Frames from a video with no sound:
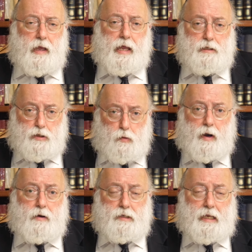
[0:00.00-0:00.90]
And
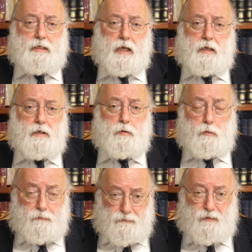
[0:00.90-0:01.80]
squares, I said,
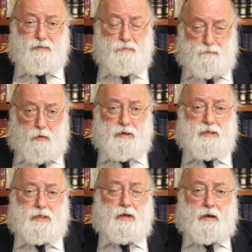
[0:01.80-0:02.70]
fo
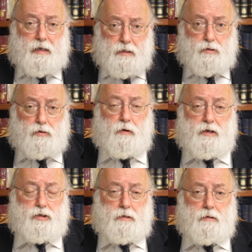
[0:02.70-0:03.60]
focuses on
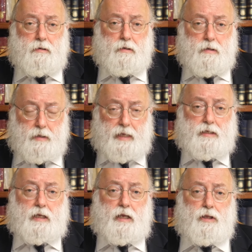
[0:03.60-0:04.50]
integration. That's
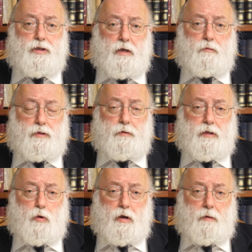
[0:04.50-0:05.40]
the key thing with when
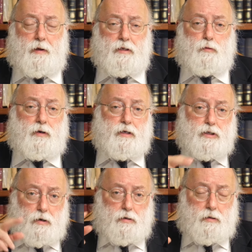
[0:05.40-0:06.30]
you're talking about a square. In a
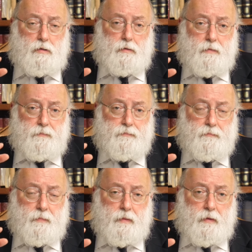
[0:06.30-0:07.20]
circle,
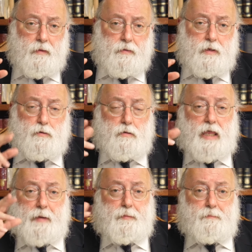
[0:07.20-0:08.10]
there's no
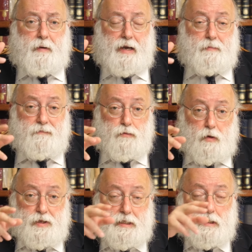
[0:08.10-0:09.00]
top and bottom. Even
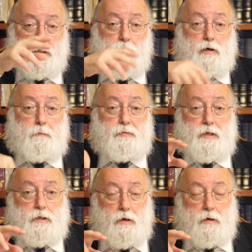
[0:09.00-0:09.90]
though this isn't a
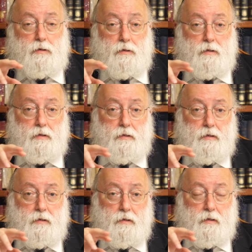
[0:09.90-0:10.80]
complete circle,
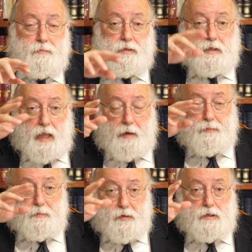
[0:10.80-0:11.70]
but the top
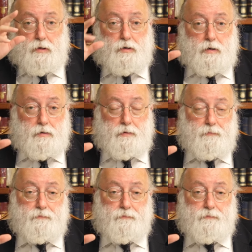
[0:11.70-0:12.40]
would be circular.